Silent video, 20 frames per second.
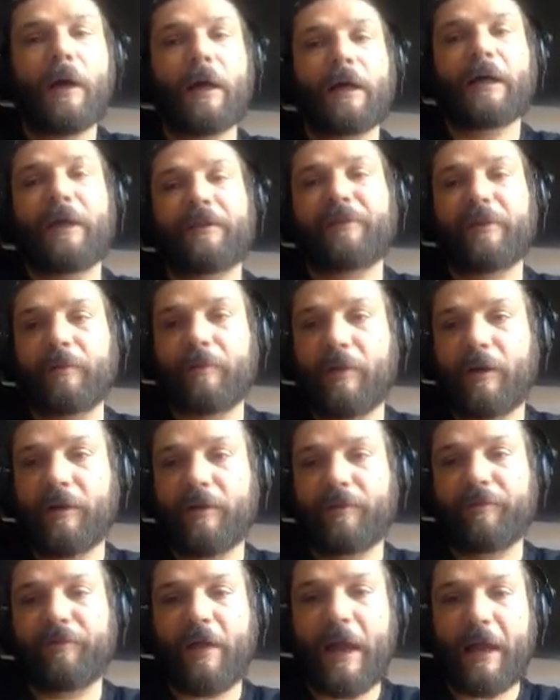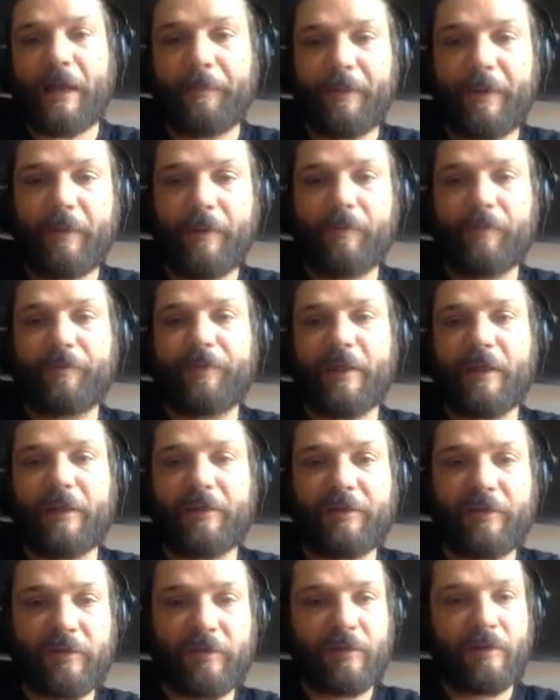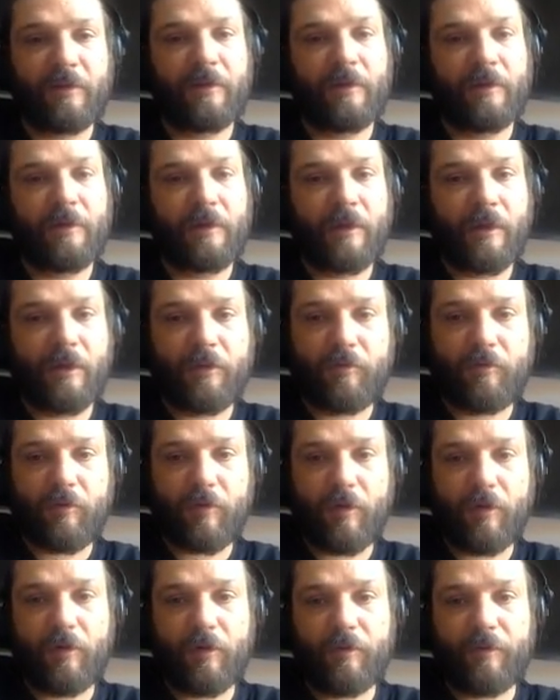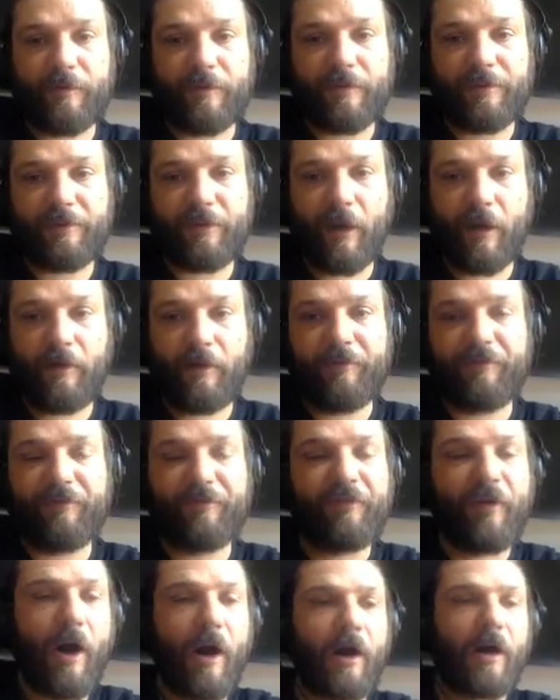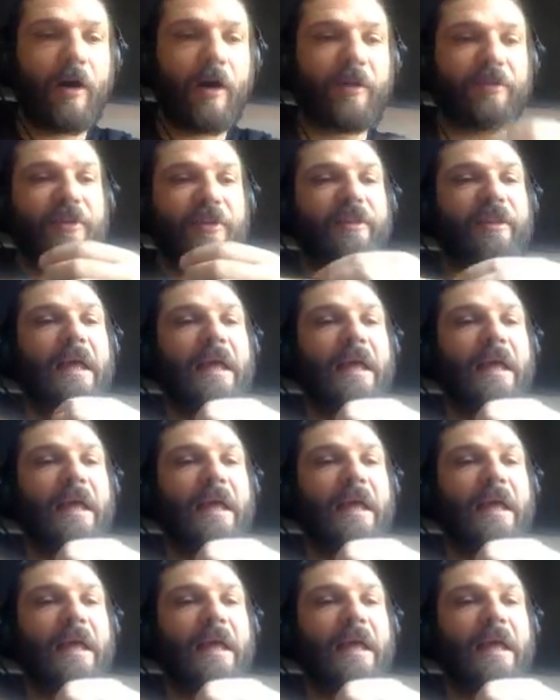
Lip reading: Okay, so I'm kind of happy with this groove so far. So